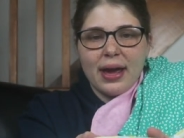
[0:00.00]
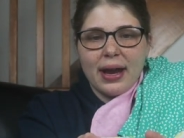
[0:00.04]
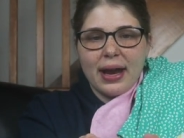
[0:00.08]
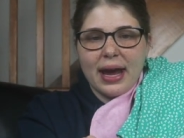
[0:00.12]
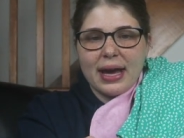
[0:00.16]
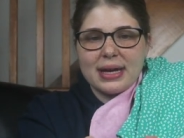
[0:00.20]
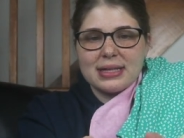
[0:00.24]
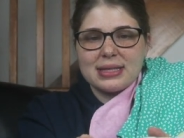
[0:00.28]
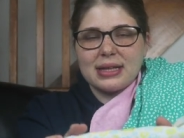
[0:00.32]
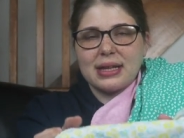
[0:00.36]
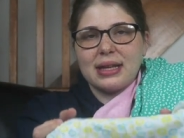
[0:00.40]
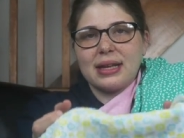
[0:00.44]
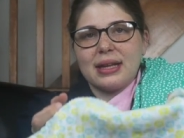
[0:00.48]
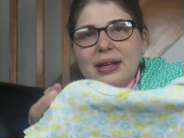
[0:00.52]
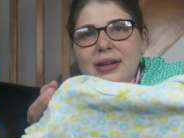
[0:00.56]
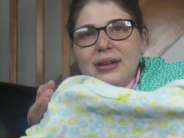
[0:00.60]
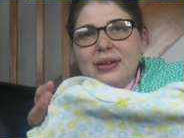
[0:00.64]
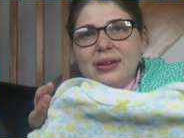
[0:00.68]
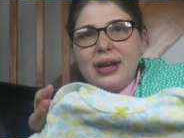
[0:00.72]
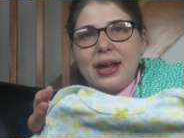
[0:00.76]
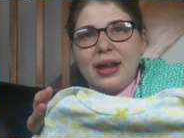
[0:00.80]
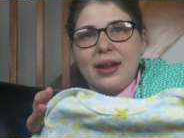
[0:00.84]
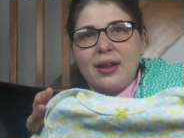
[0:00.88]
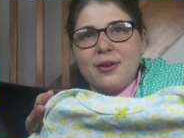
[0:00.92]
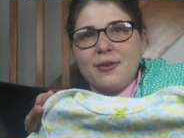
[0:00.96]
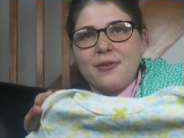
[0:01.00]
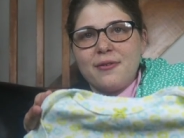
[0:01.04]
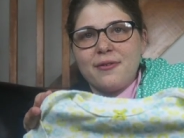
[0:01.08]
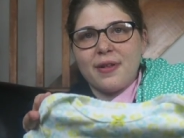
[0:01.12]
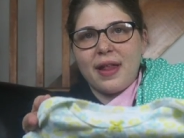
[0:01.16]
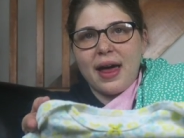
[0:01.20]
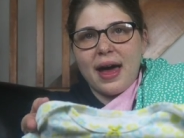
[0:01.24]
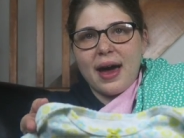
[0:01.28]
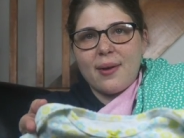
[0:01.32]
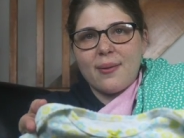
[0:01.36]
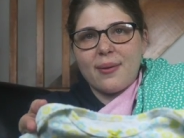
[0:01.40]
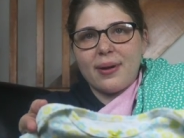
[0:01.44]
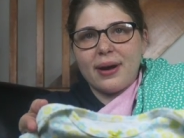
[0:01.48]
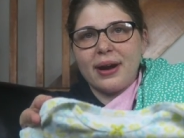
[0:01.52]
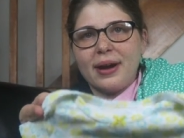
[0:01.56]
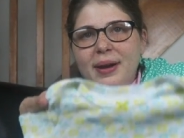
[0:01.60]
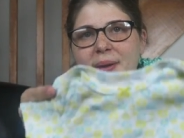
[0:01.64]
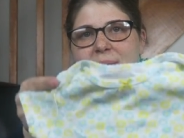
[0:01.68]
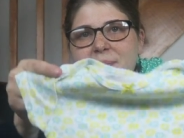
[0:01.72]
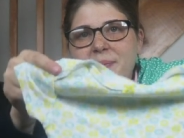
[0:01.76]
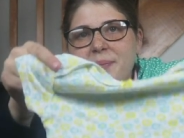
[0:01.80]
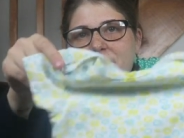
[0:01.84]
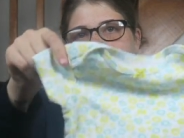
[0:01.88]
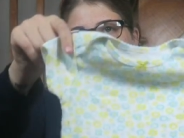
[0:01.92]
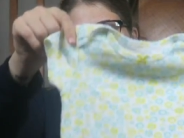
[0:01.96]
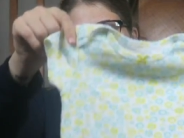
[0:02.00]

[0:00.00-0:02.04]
and it has a little yellow flower.